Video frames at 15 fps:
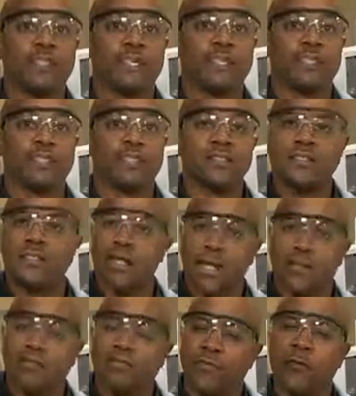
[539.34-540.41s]
the inlet,
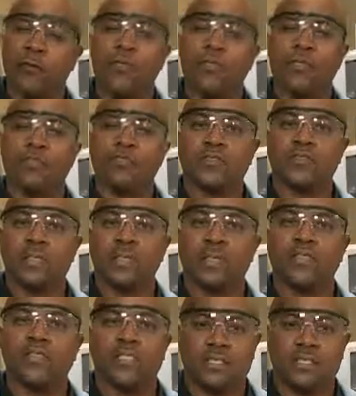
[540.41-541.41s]
and 30 mils a minute